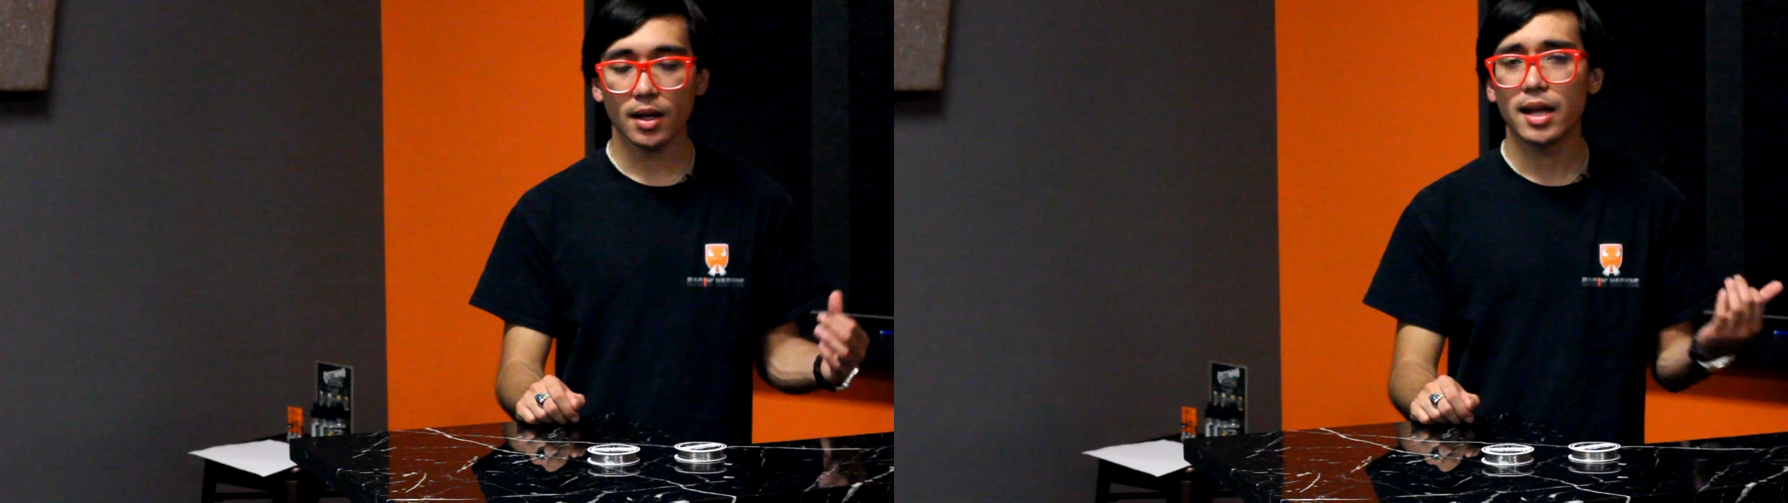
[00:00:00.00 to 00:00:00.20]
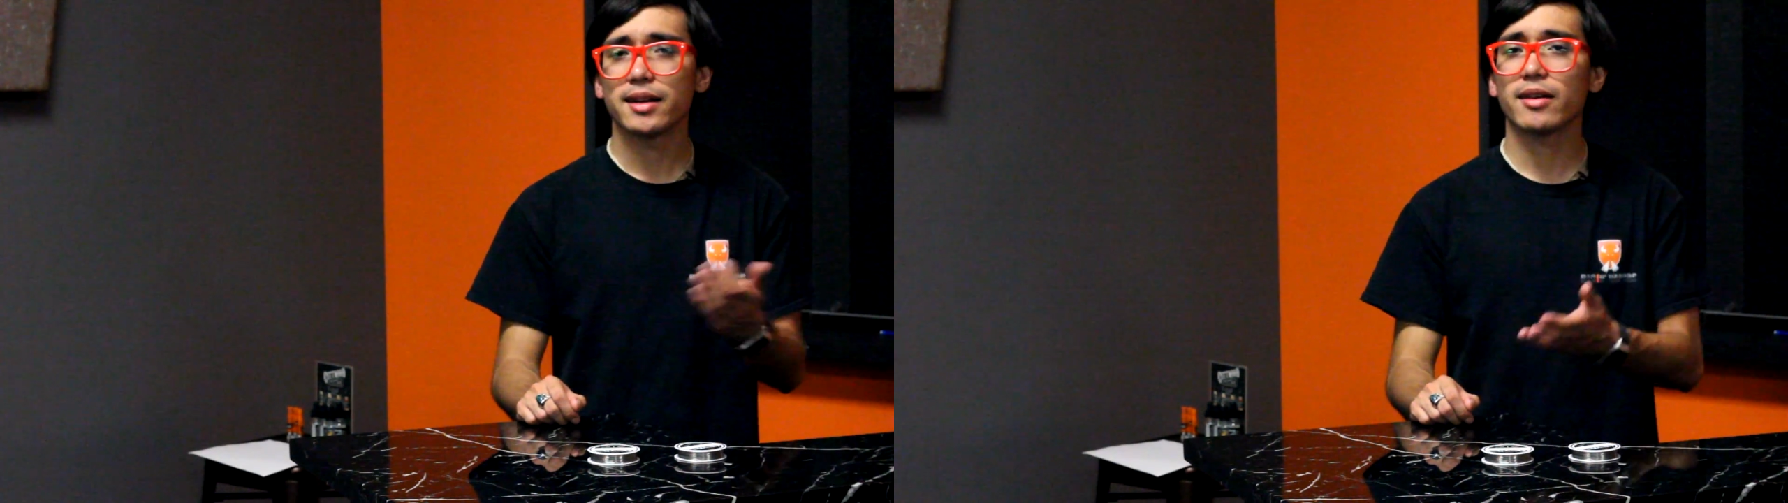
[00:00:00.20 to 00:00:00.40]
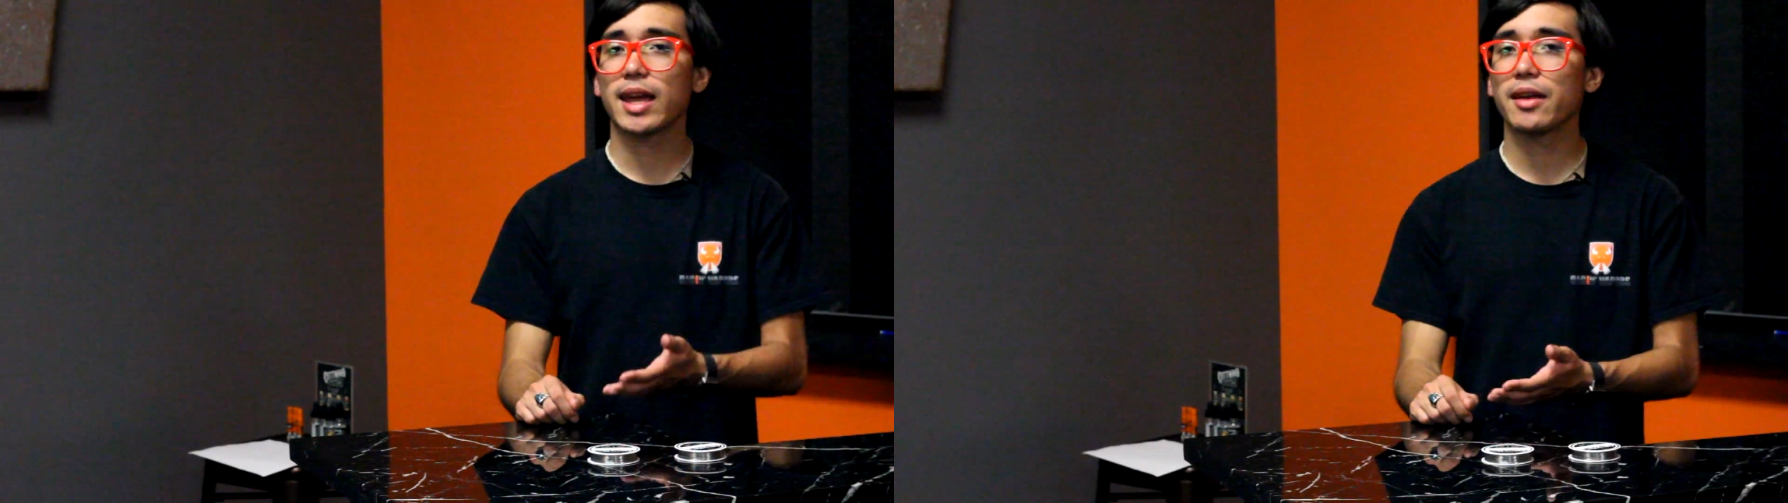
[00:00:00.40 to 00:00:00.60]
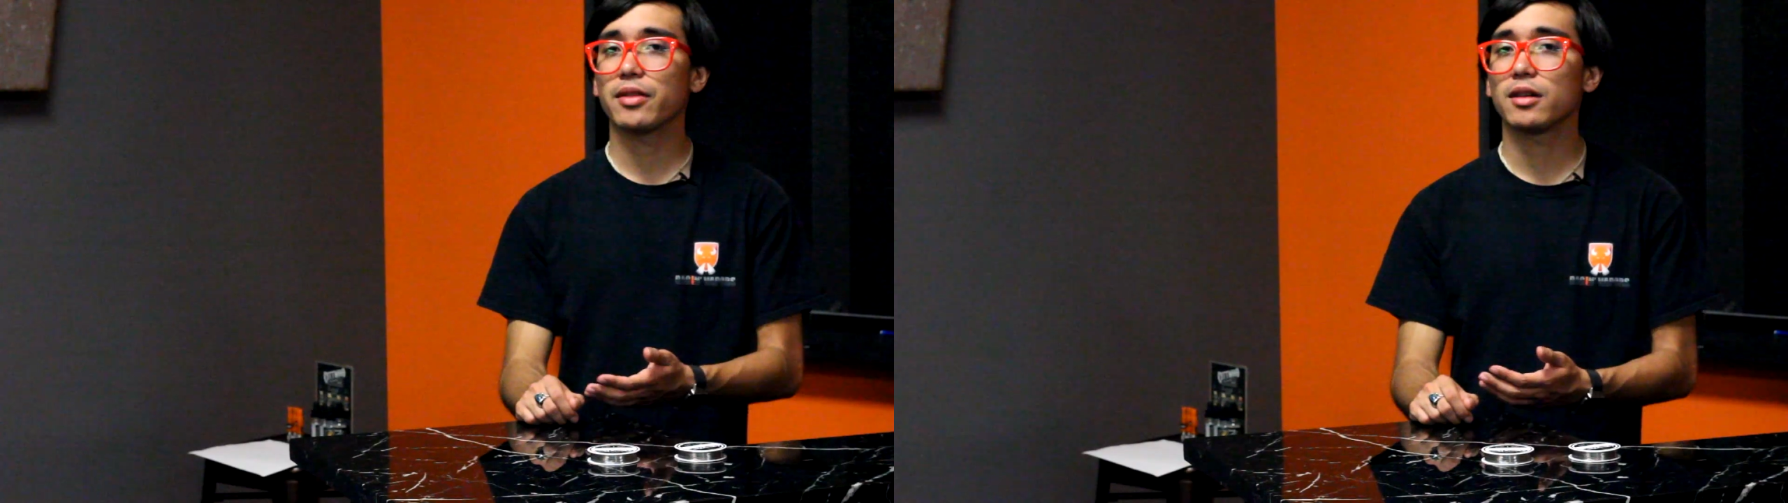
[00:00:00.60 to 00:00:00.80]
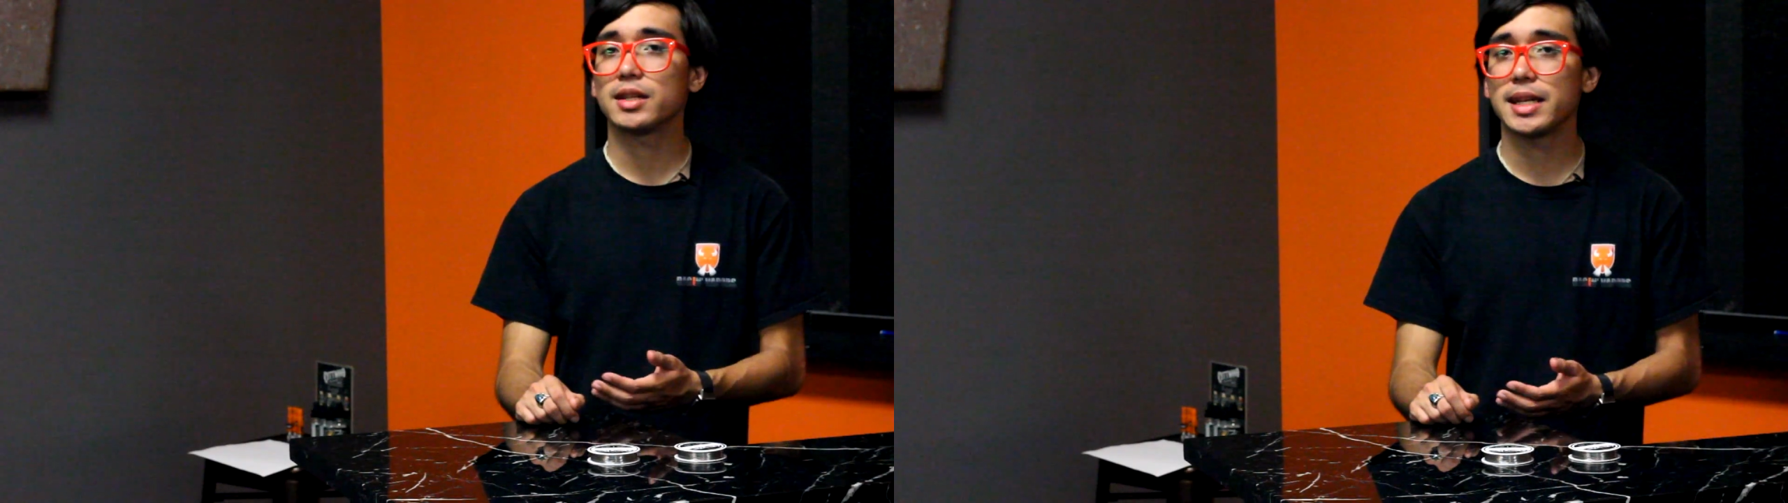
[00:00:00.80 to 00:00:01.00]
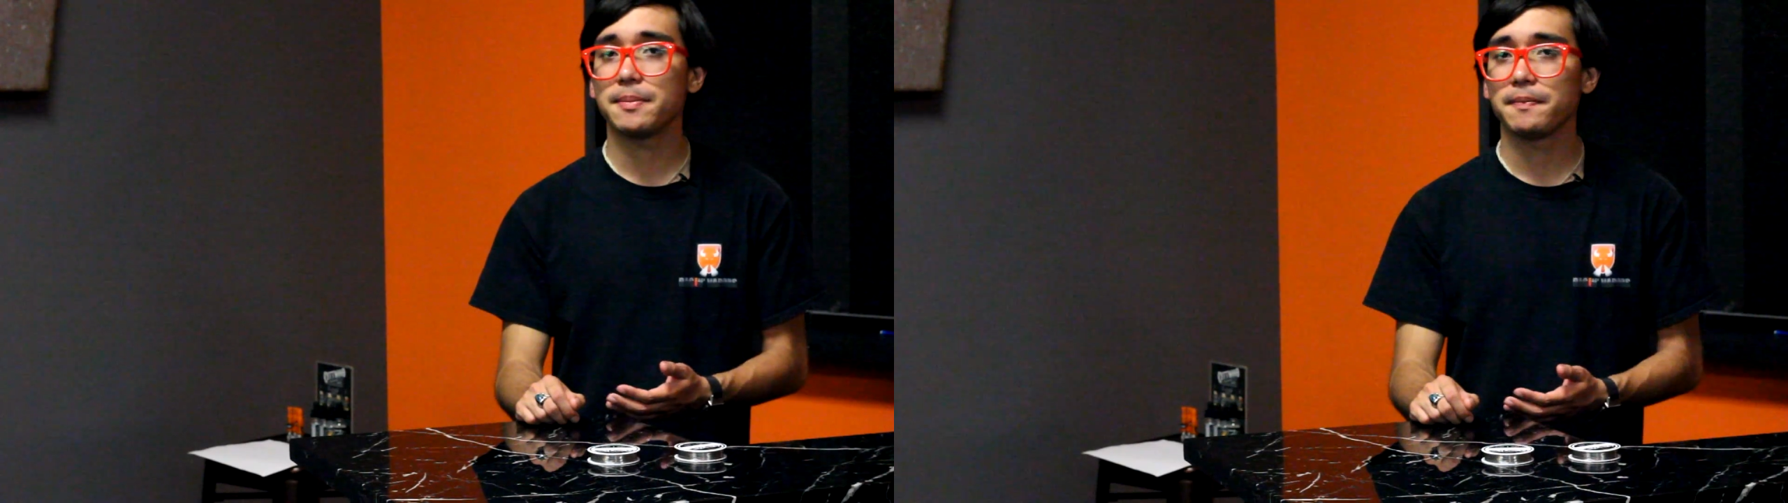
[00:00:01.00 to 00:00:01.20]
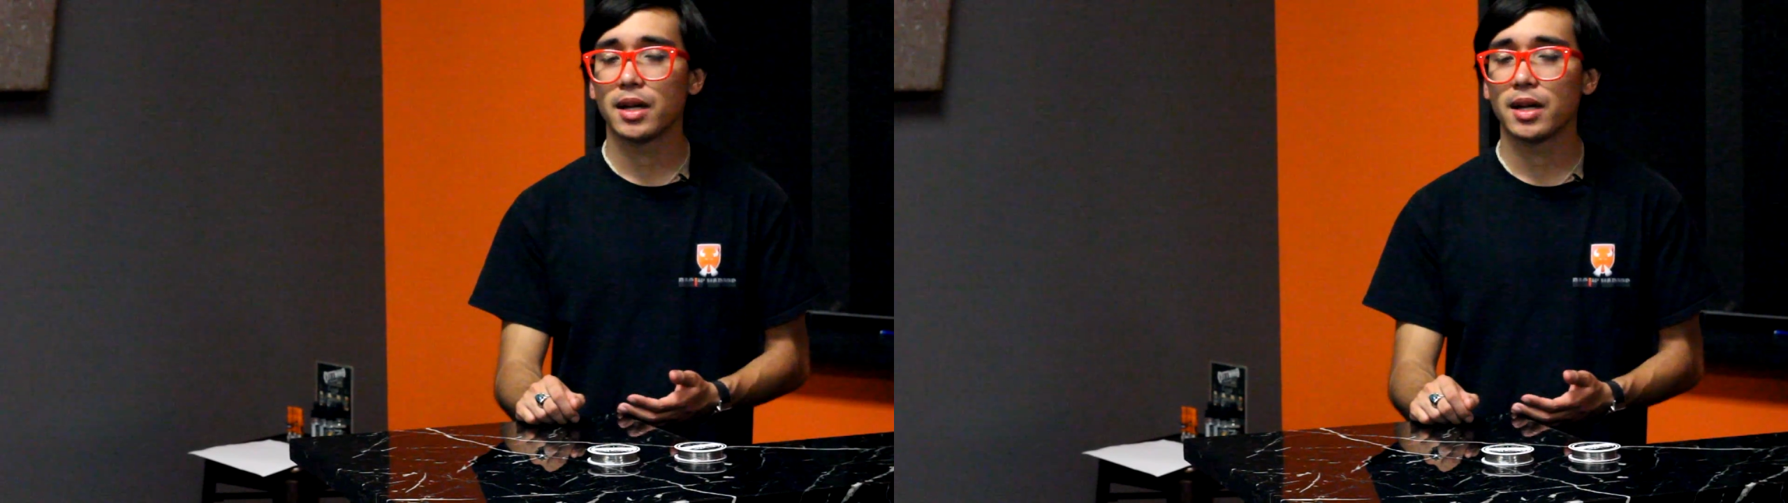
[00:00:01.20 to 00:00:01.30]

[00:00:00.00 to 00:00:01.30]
Now, Kanthal D,